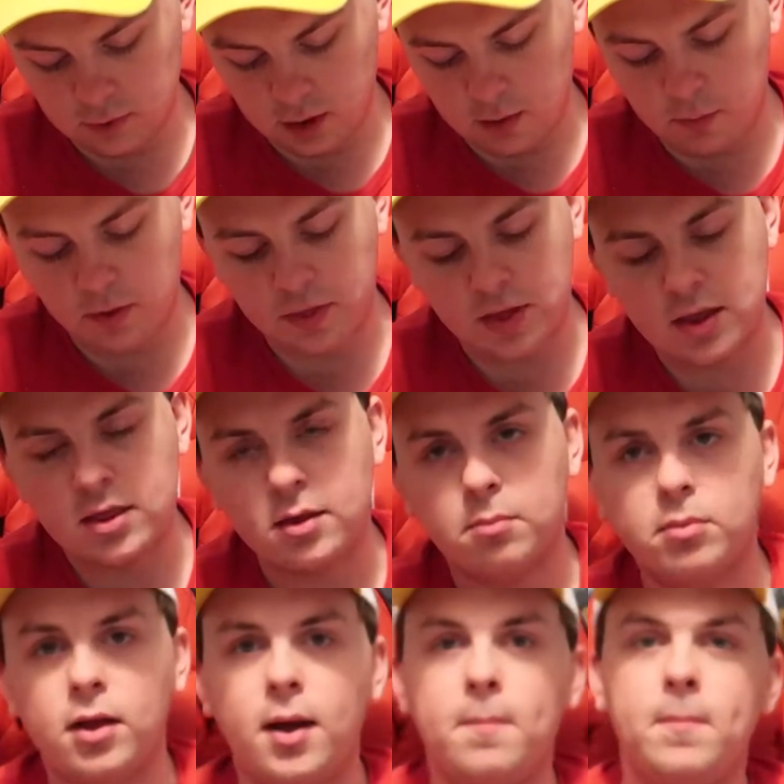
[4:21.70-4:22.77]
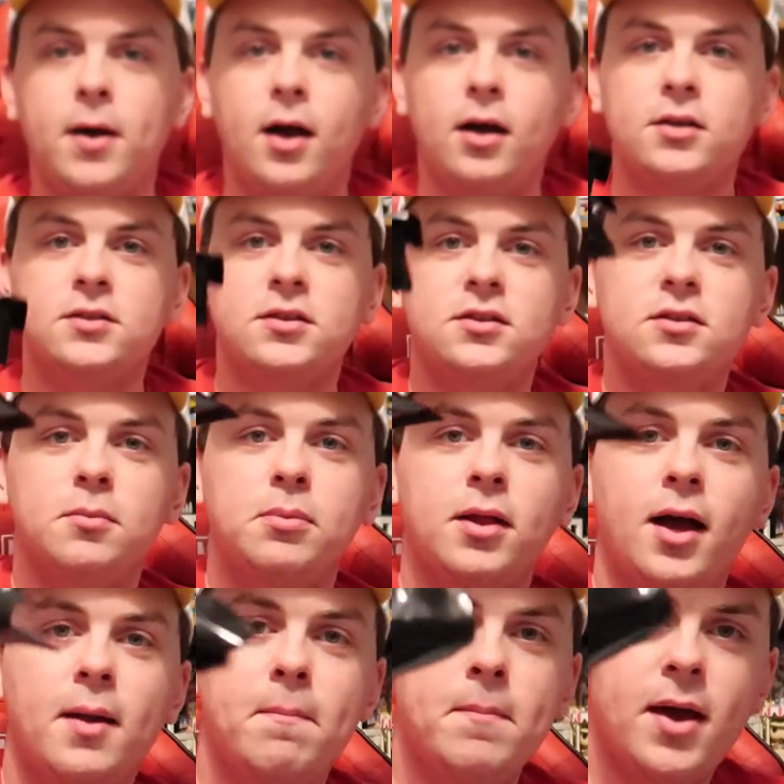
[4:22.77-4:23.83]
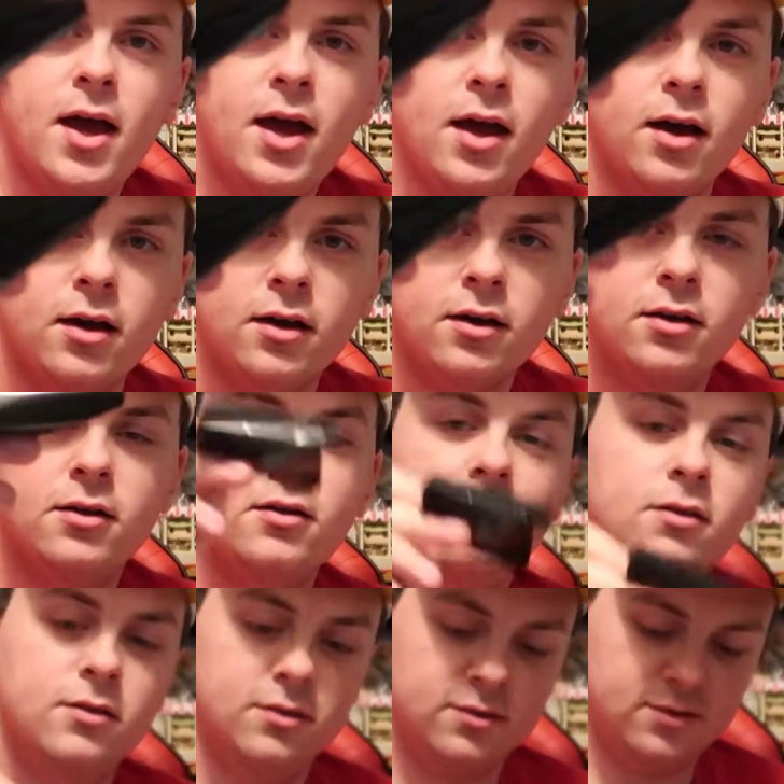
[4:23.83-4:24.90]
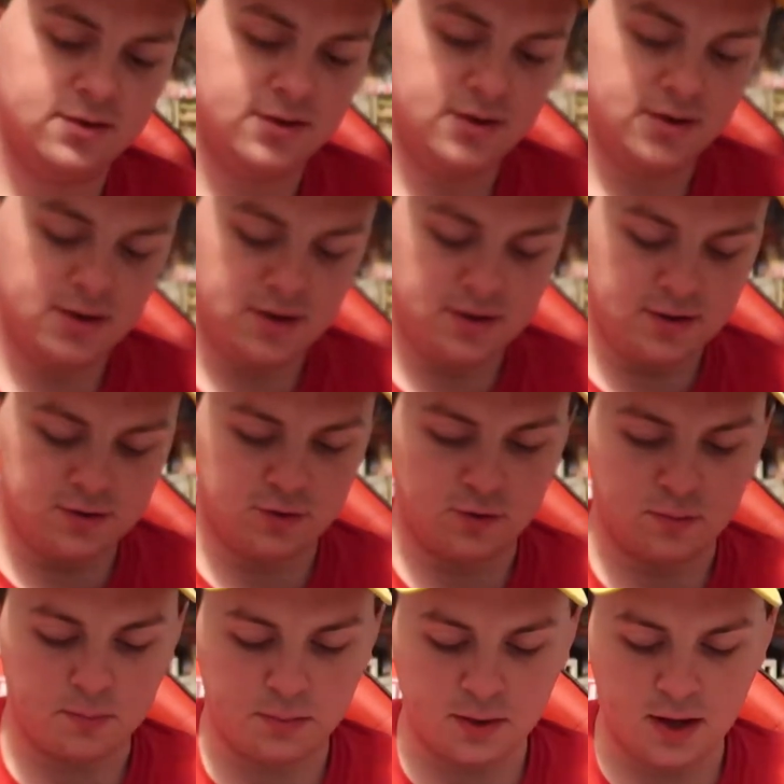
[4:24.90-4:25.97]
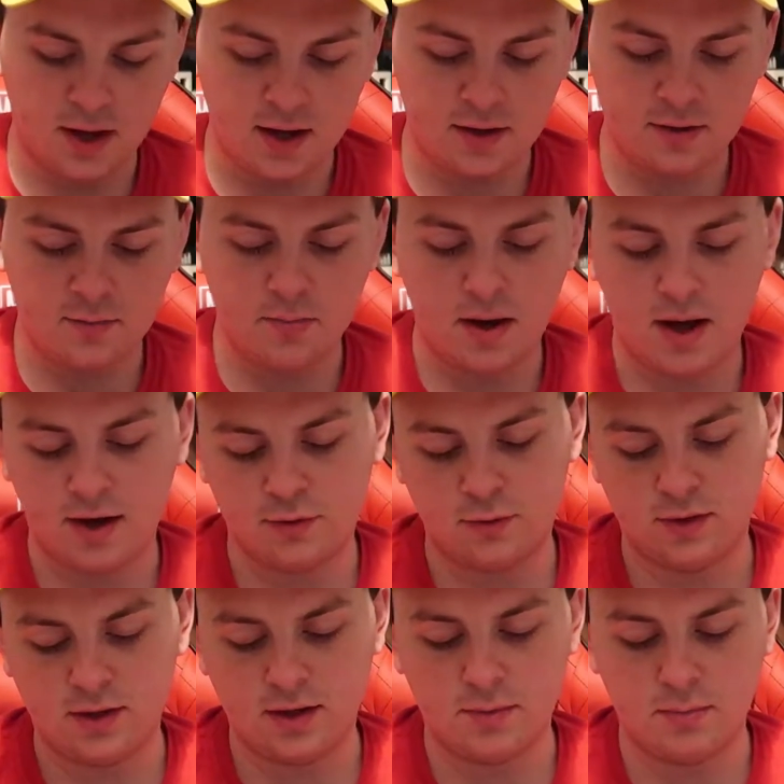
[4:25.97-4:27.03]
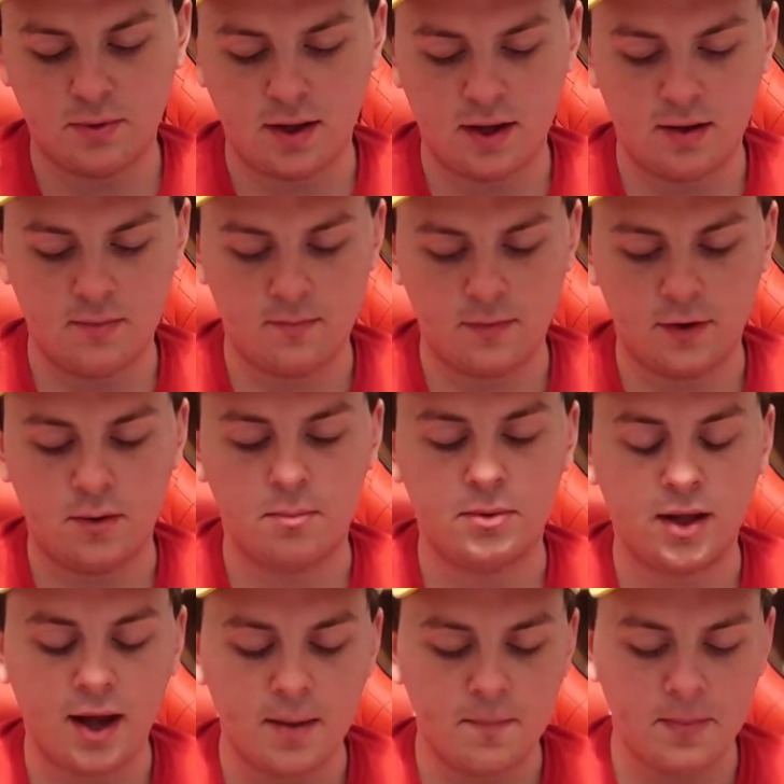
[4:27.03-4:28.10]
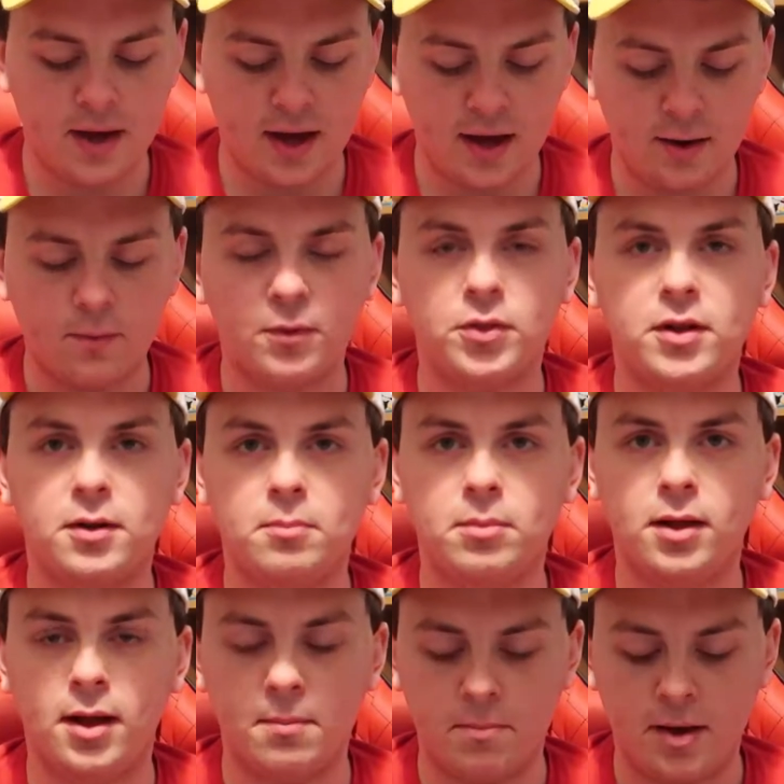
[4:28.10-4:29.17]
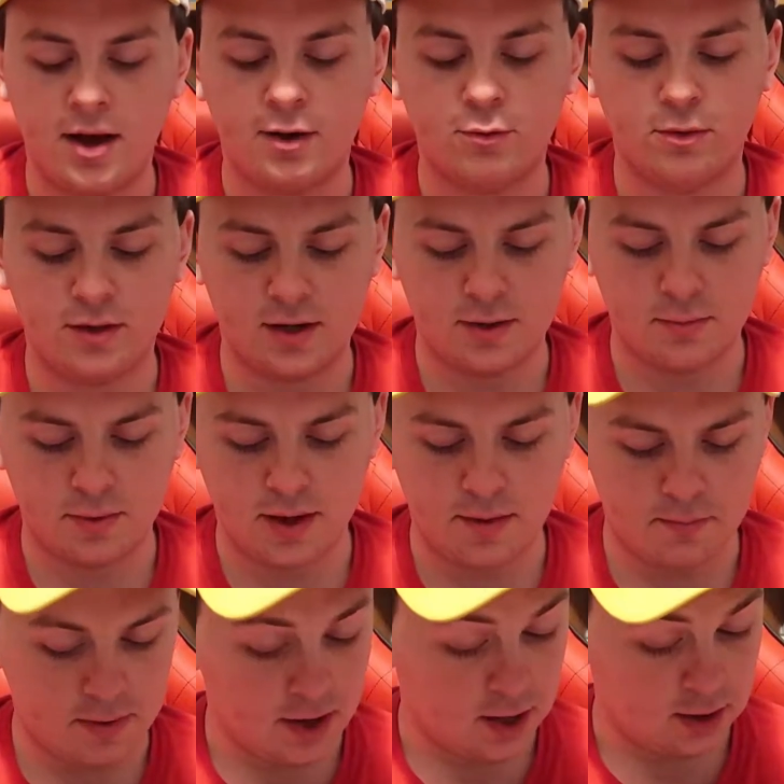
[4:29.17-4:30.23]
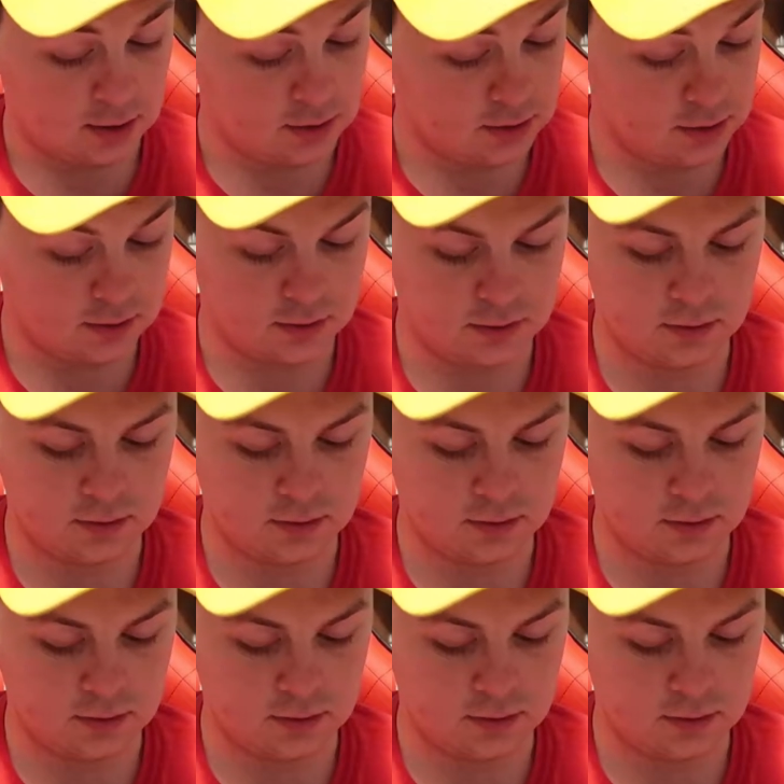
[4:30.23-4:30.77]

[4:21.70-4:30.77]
And within the blind box is a blind bag. So a blind box within a blind bag within a blind box within a blind box.